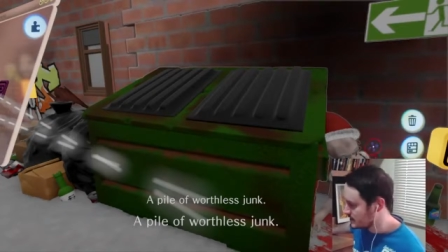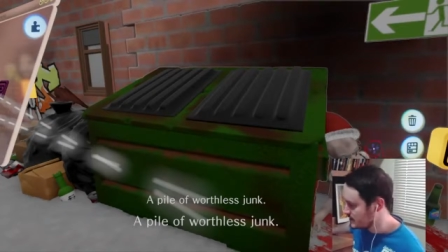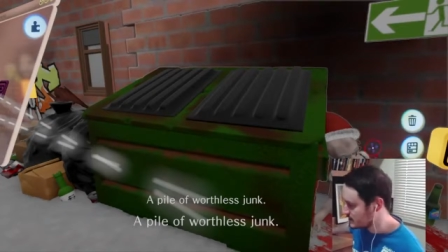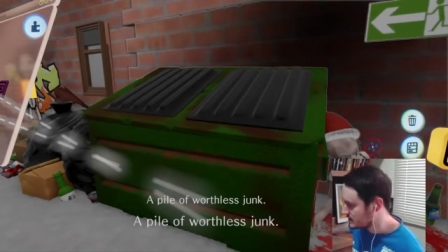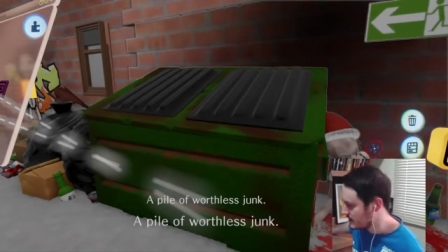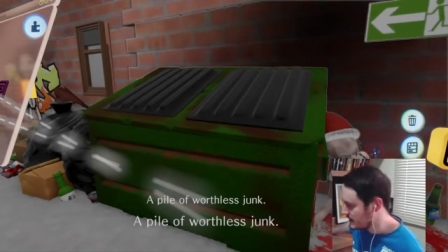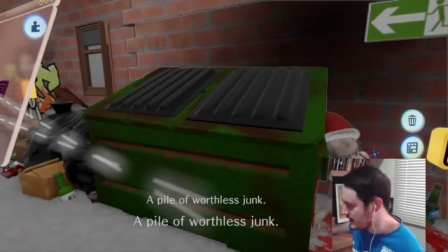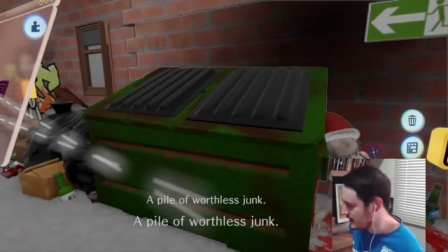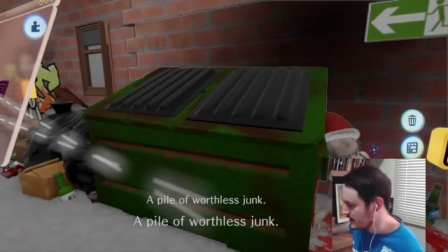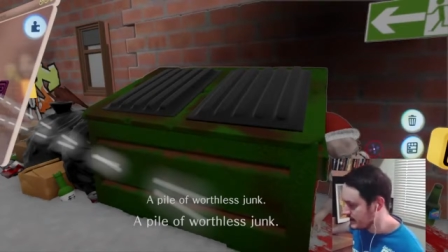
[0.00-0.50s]
So
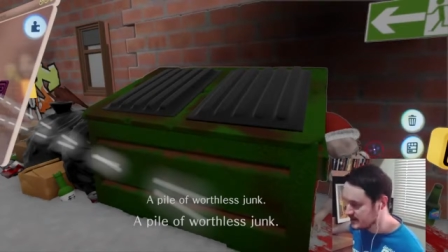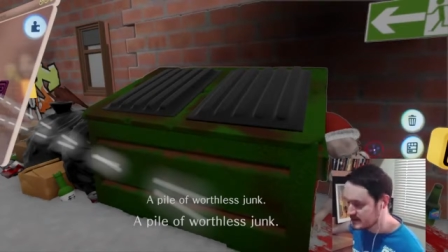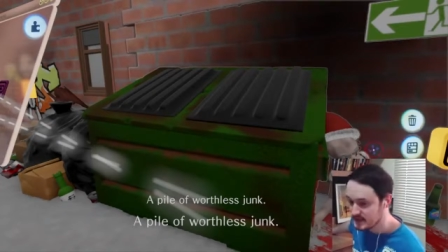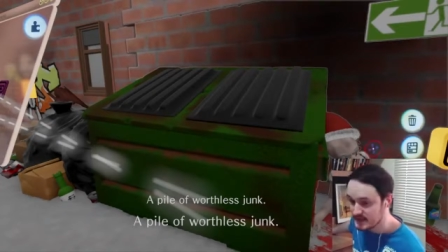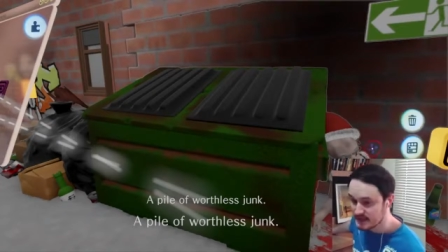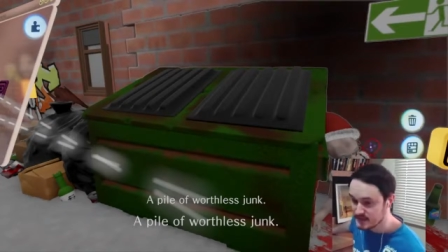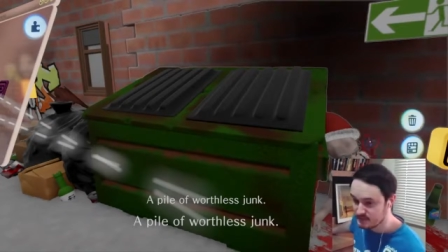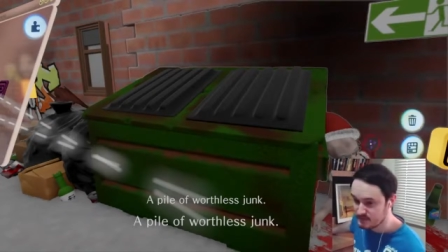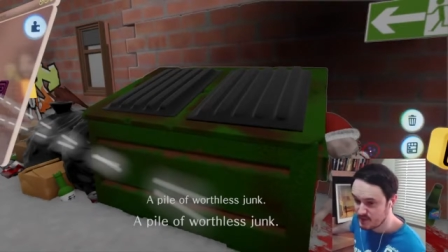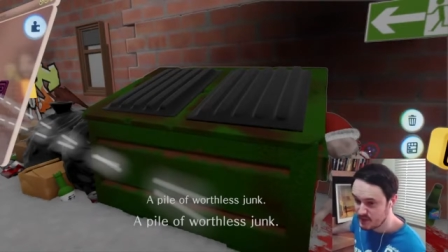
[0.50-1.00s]

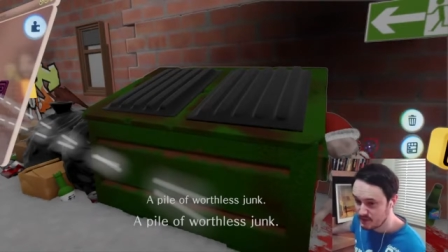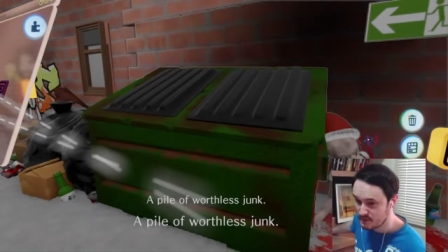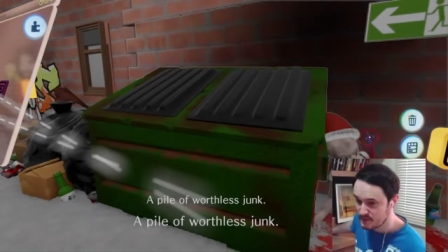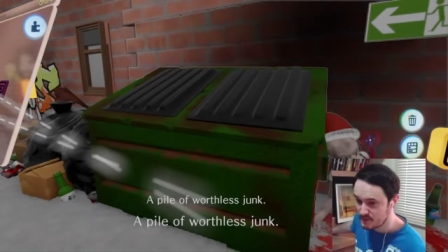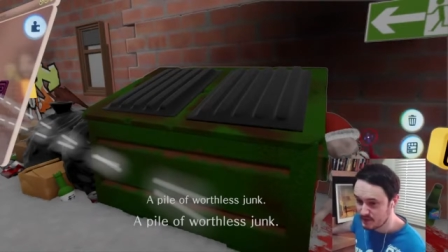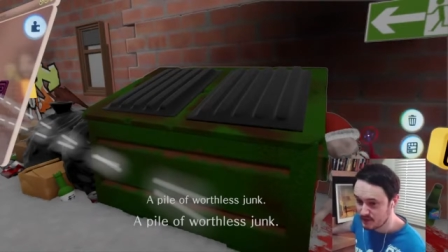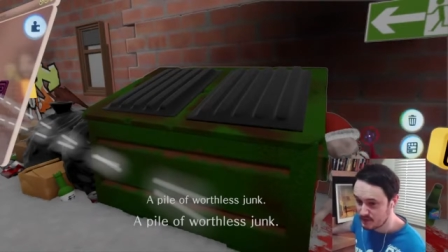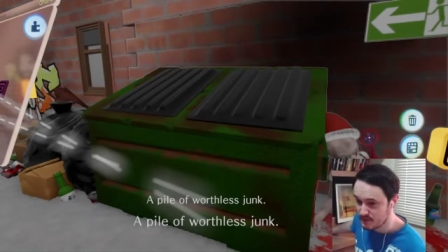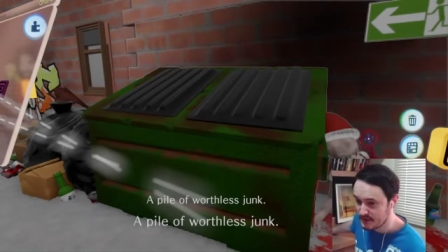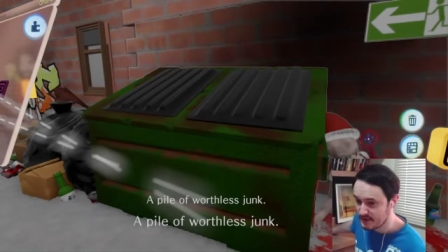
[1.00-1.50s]
it's probably
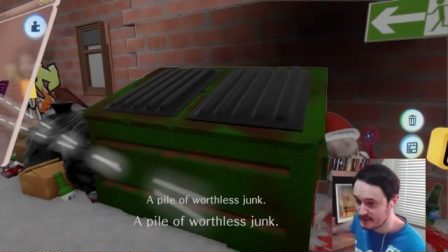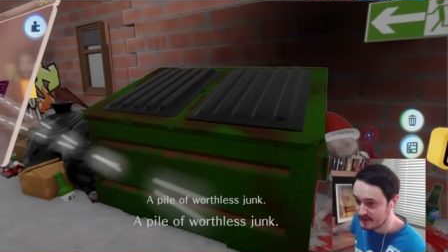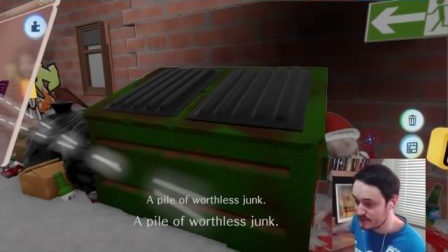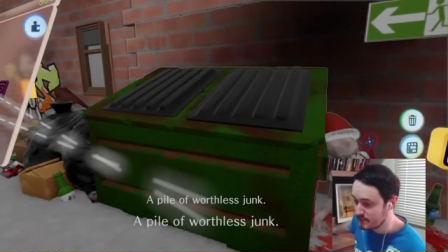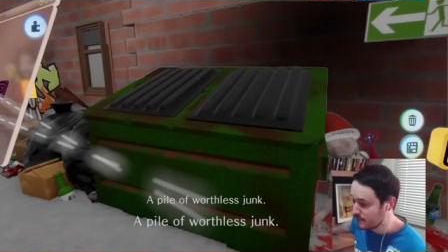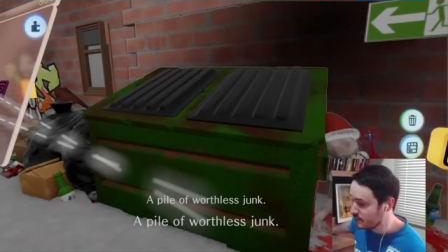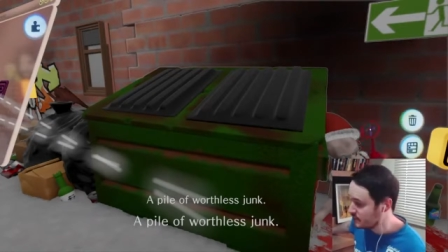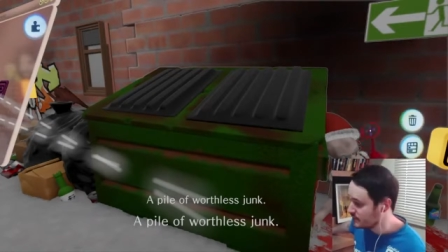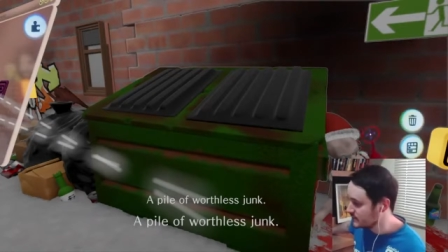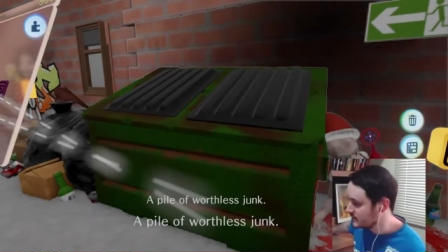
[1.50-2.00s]
not that
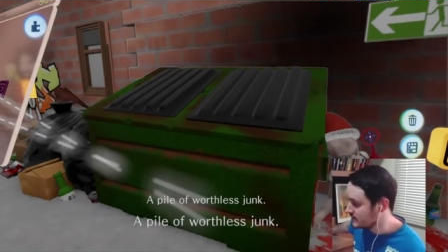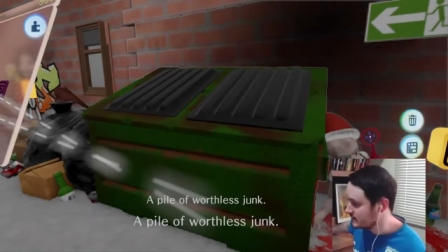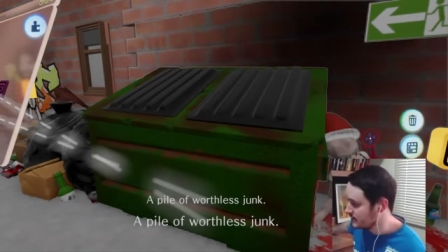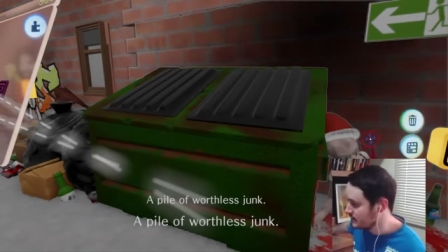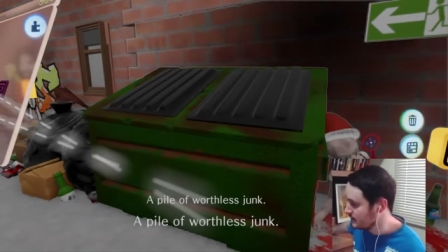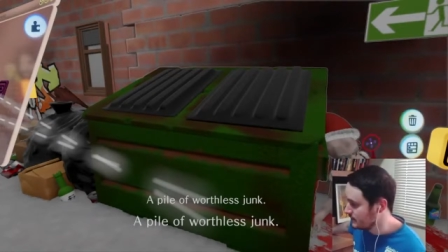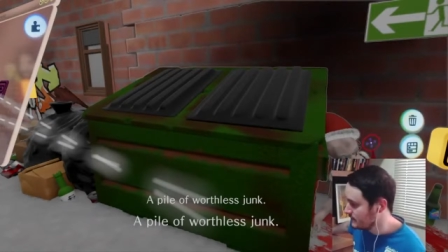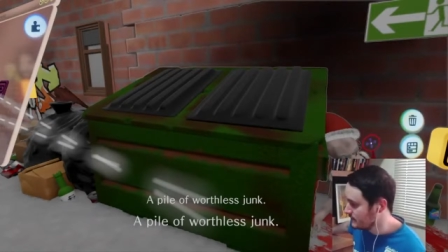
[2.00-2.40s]
difficult to do.